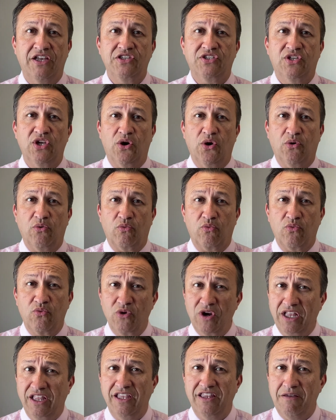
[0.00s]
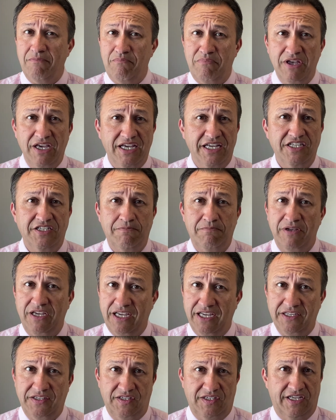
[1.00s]
So, really, the biggest,
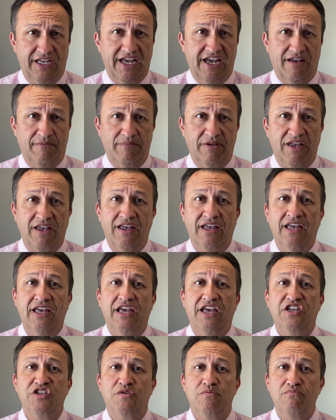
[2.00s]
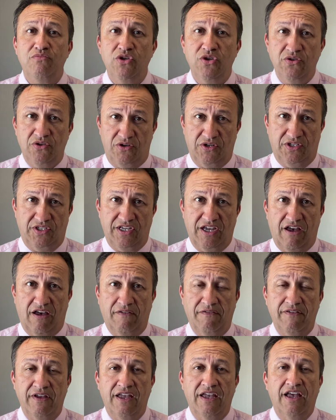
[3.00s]
biggest tip is mute
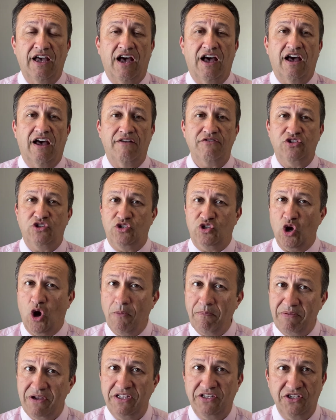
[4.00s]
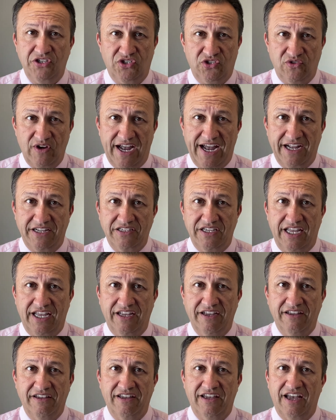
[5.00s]
yourself. Uh, don't be
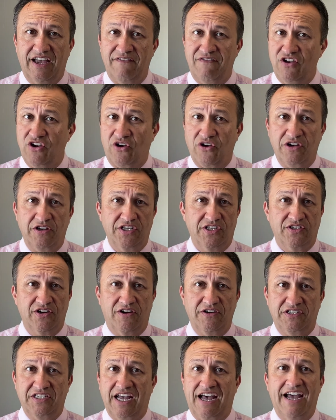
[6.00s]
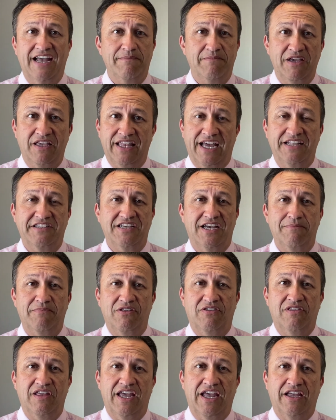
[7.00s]
distracting. Uh, if you're going to start typing that type
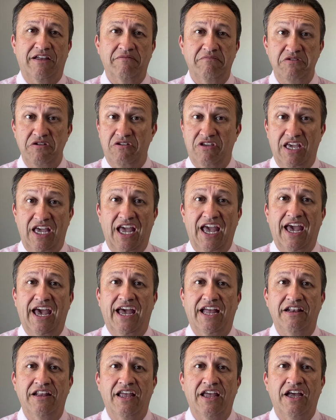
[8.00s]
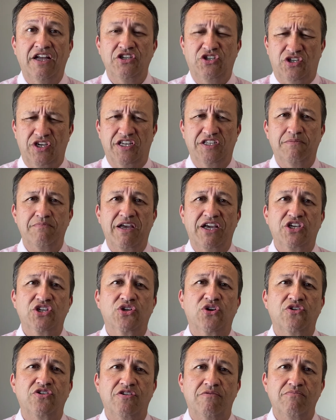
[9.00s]
of thing, you can. Just make
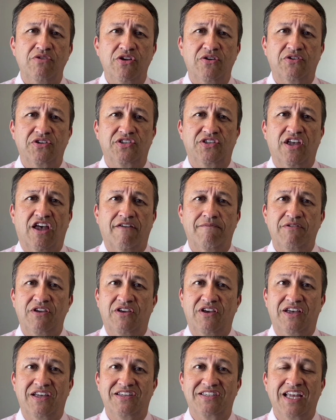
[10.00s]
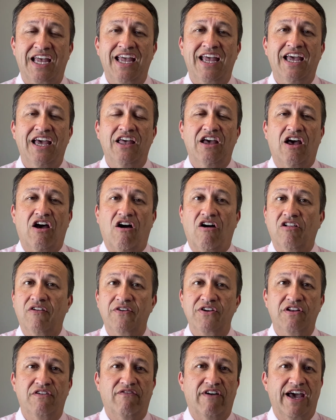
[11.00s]
sure you mute yourself because all
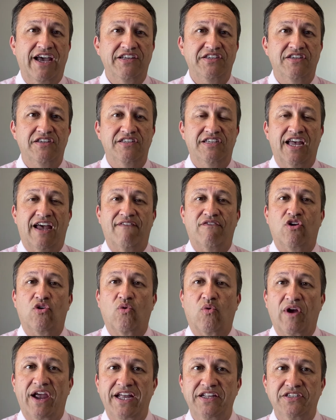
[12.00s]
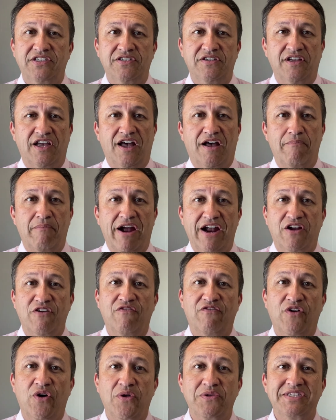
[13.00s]
of our devices have great uh,
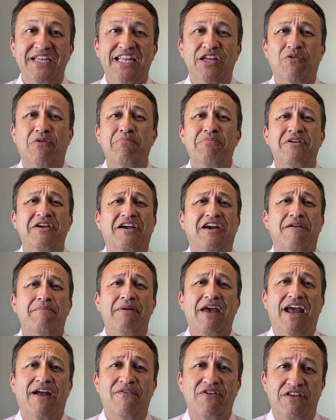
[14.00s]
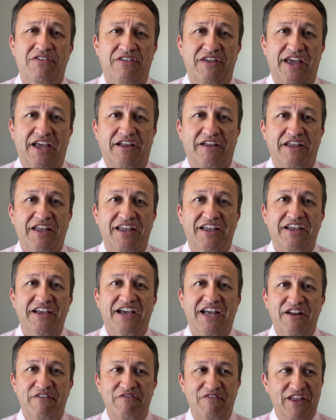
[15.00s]
microphones and they will pick up everything
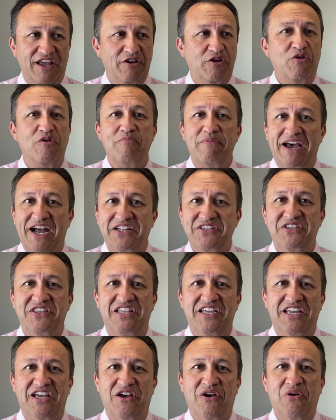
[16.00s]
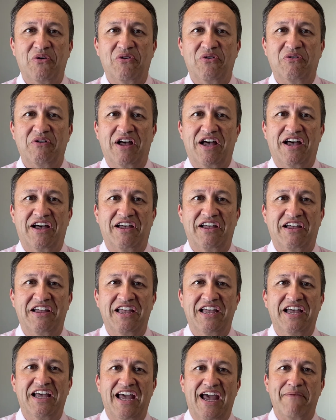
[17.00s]
kind of like going back to the uh, whole uh,
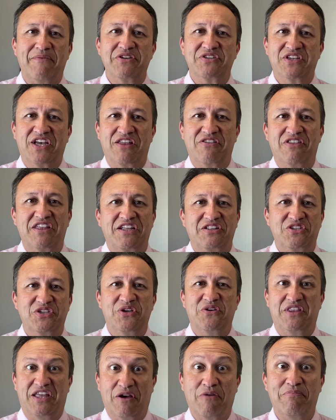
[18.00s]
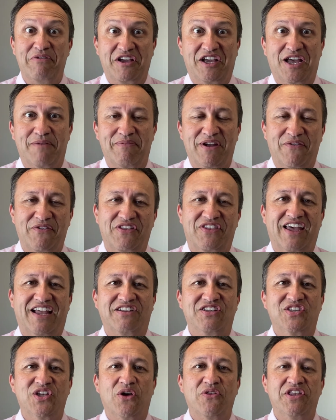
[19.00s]
Amazon thing too. They'll pick up
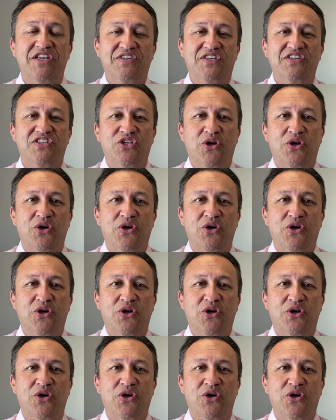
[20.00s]
everything. So this is